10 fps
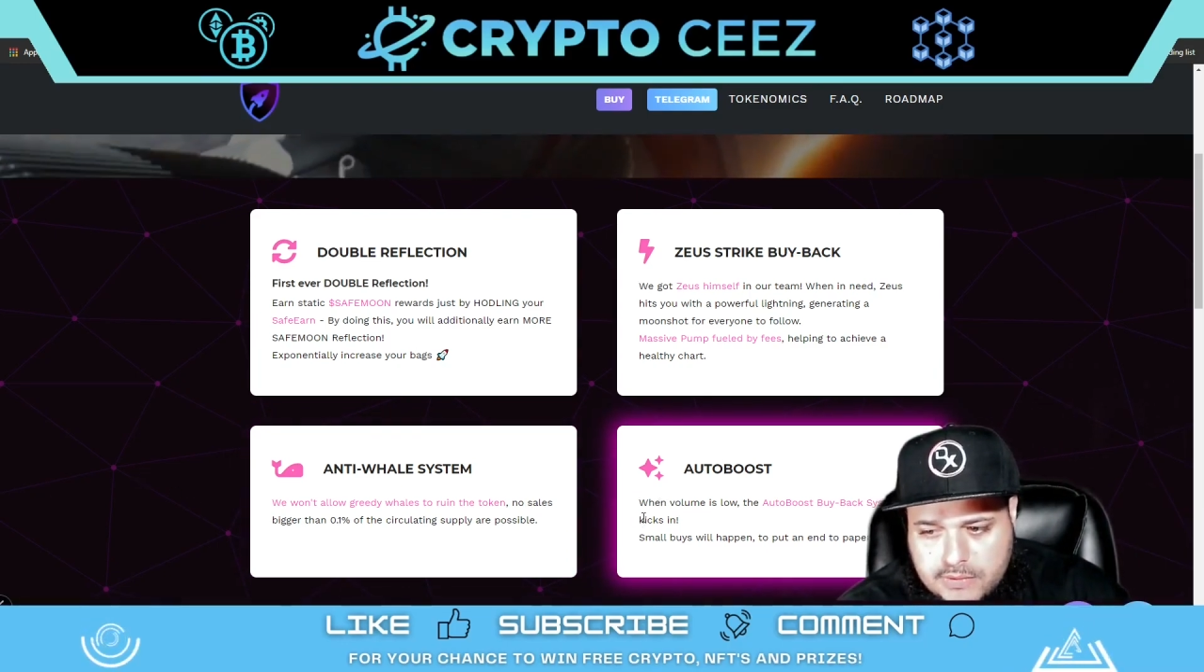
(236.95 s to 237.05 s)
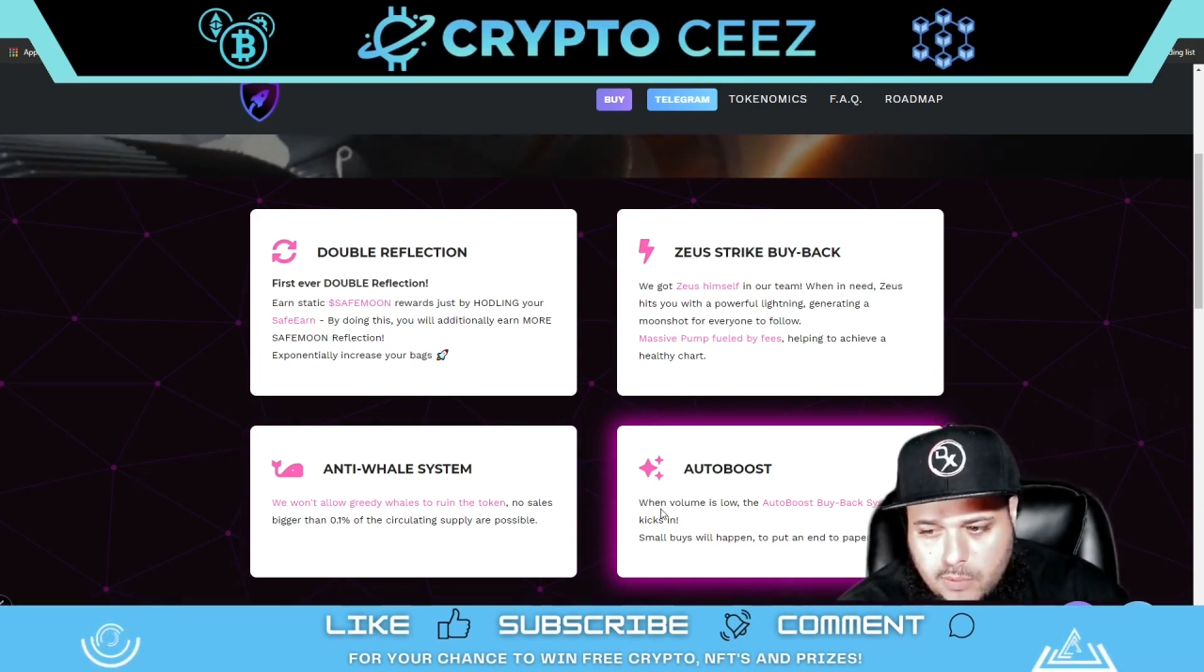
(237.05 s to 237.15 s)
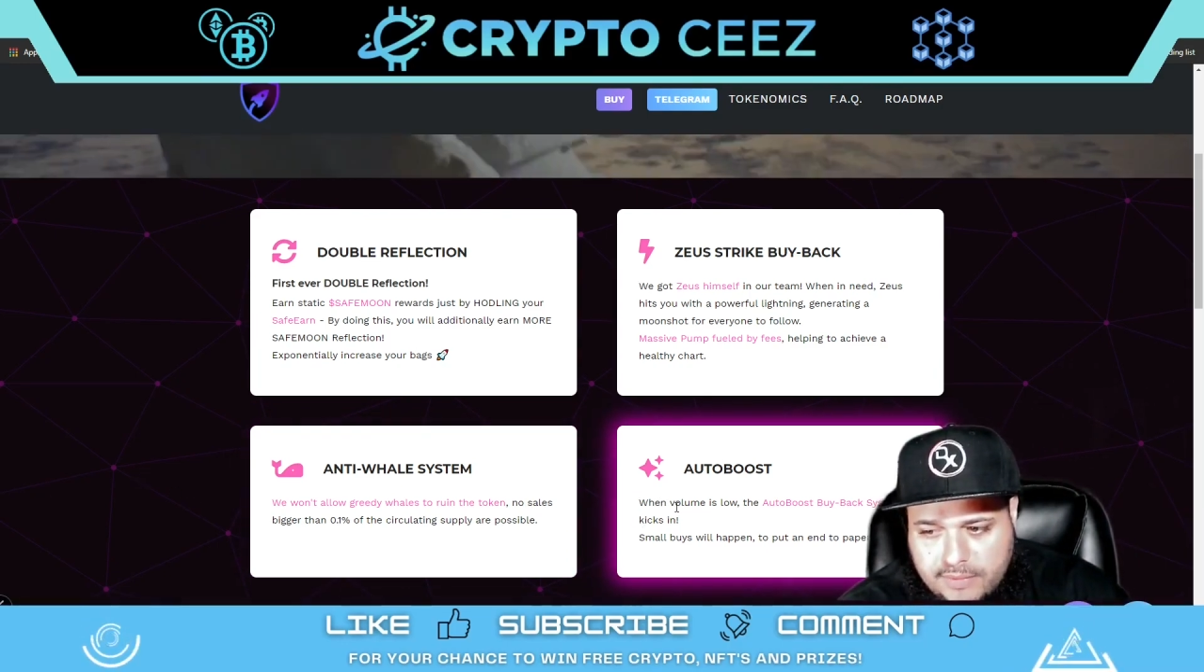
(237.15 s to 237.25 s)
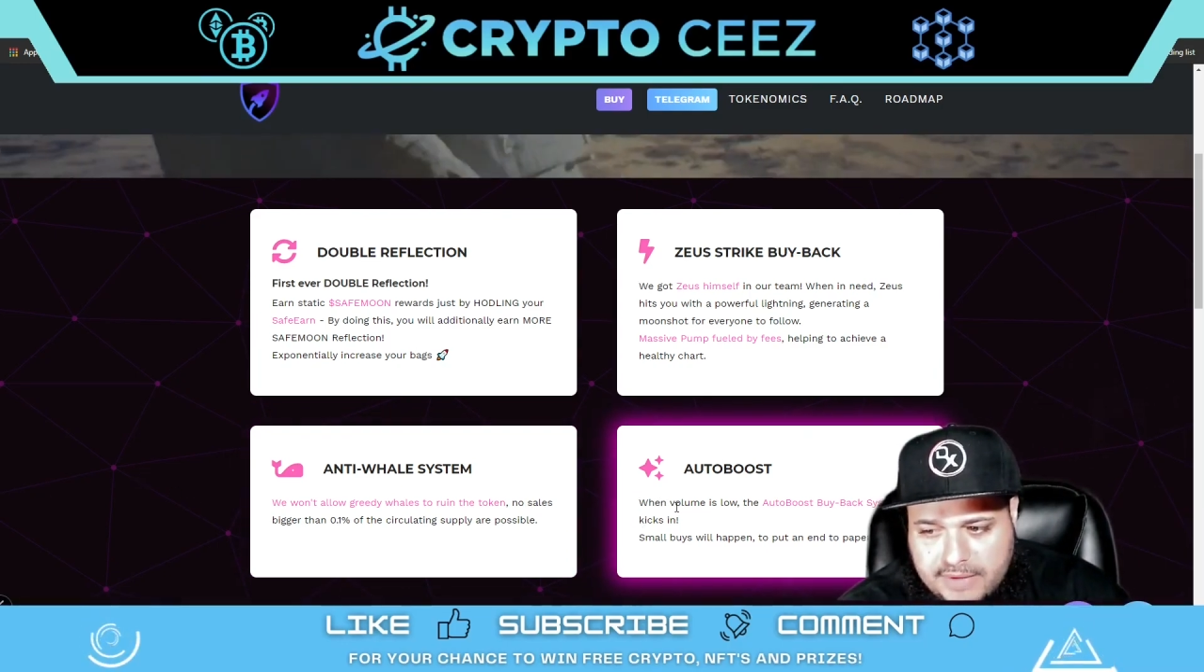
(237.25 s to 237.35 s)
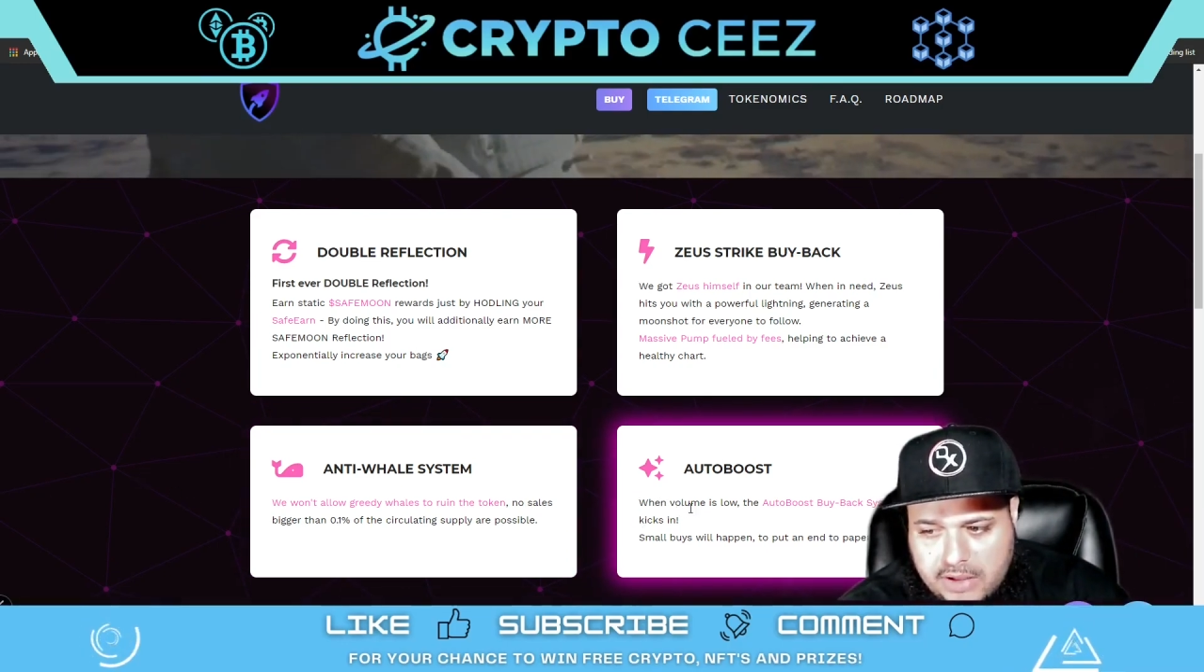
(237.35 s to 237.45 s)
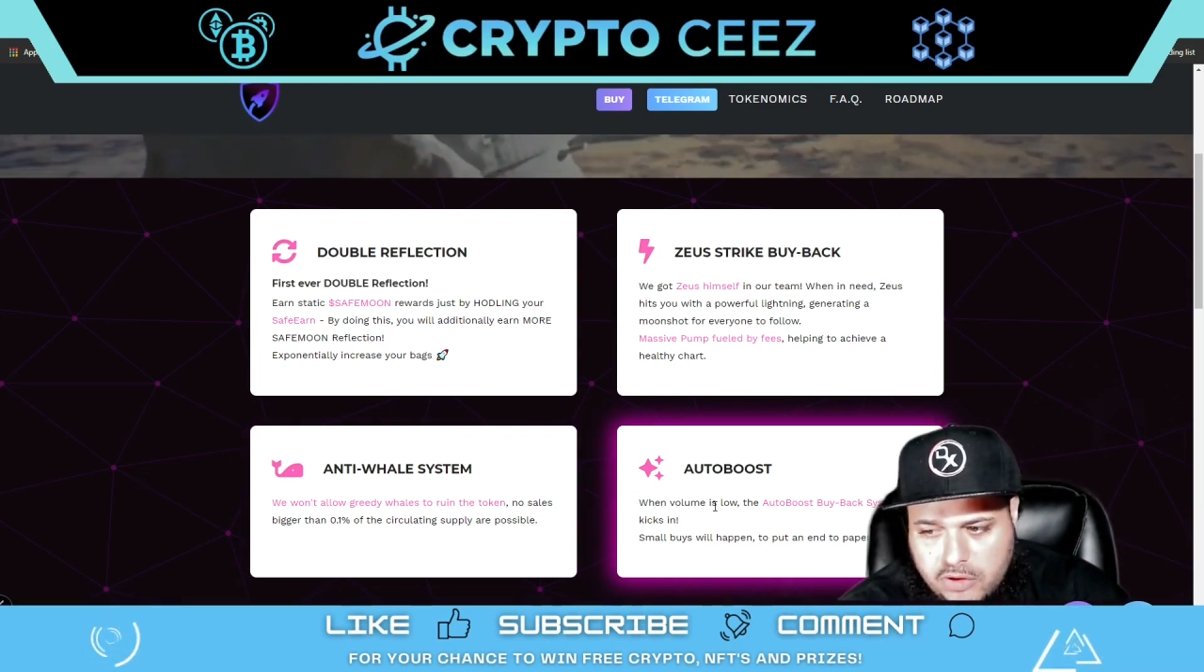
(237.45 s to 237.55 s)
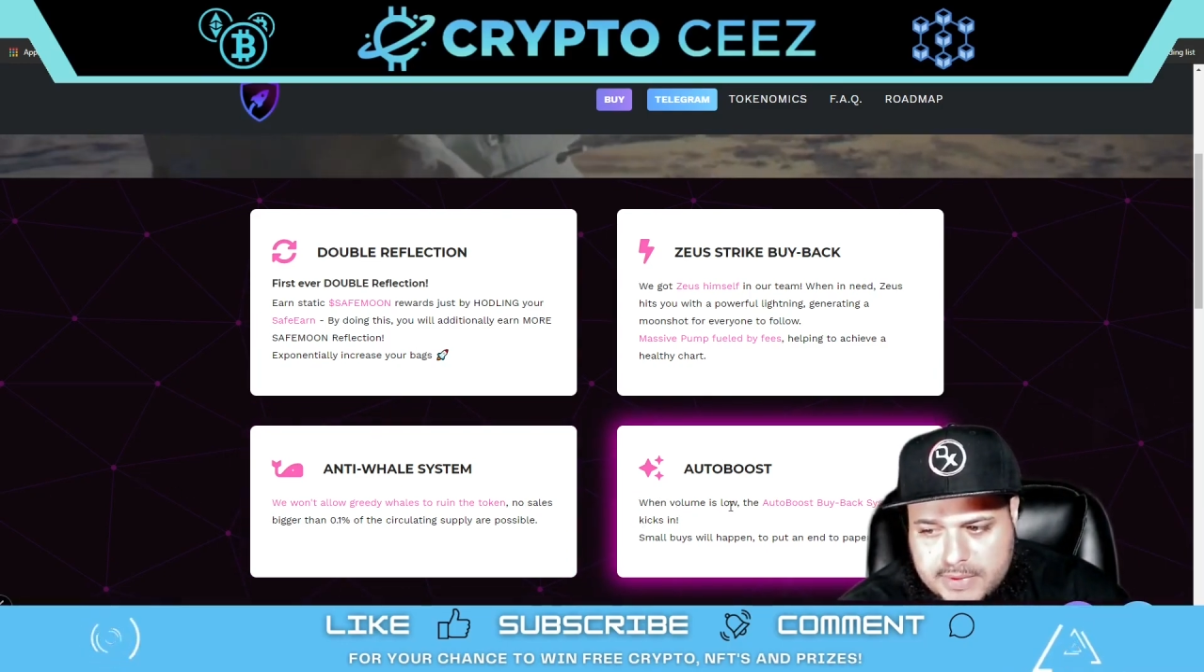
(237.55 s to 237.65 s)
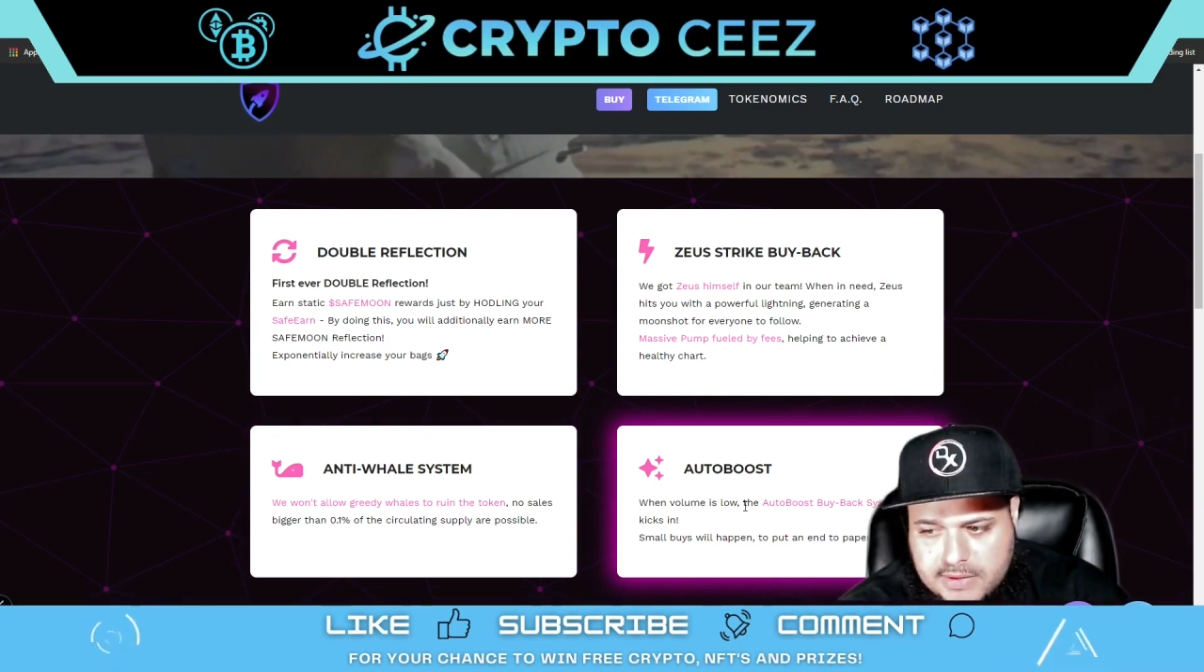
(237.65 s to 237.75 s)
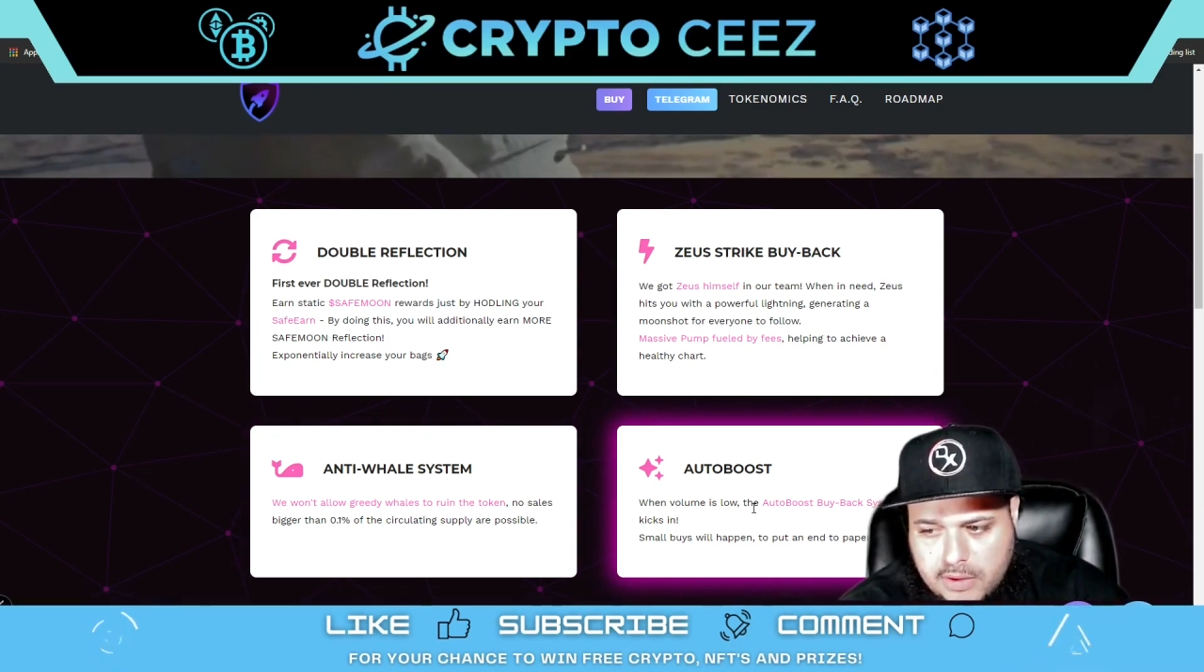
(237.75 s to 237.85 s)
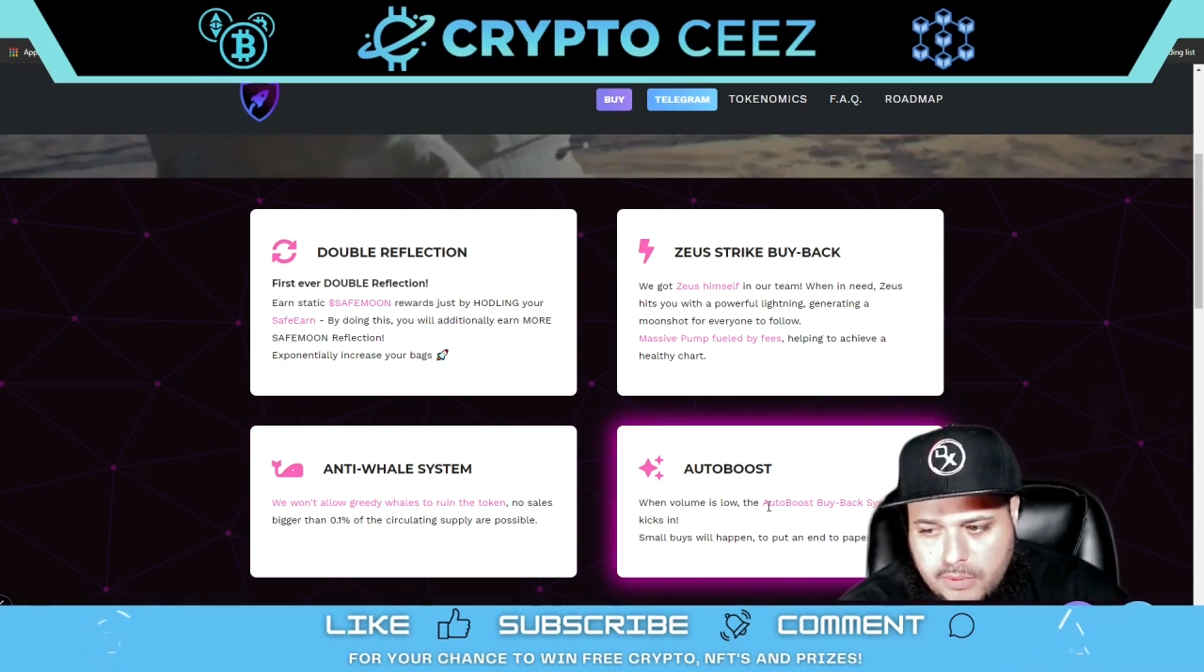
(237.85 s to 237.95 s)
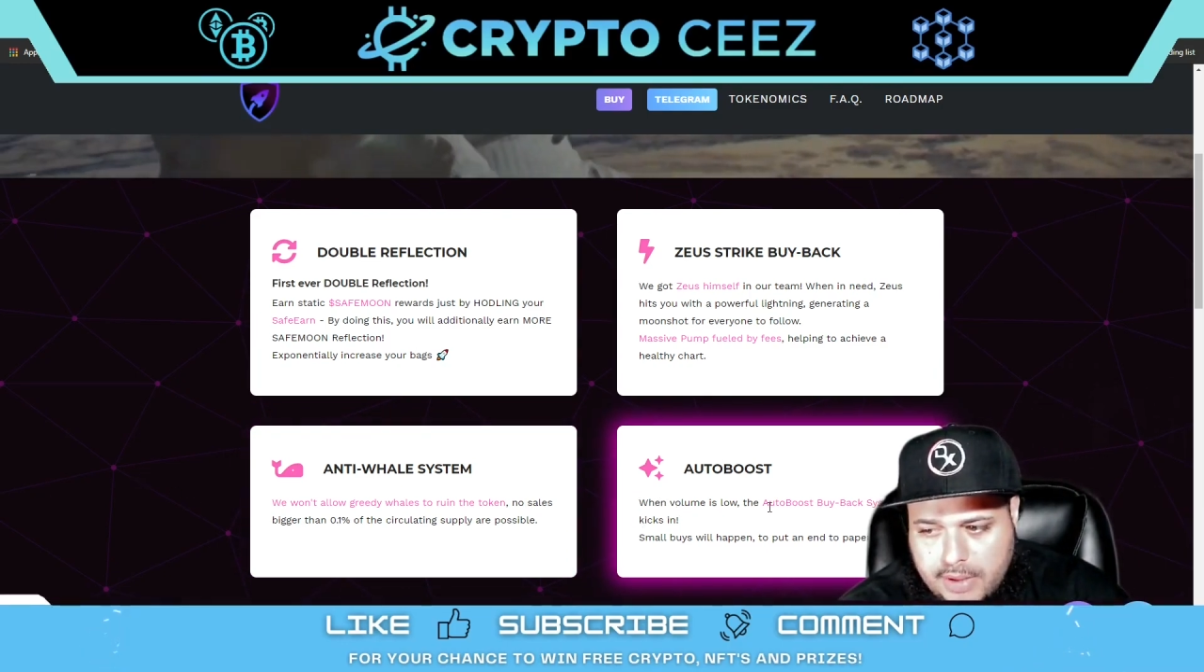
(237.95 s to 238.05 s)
So when volume is low,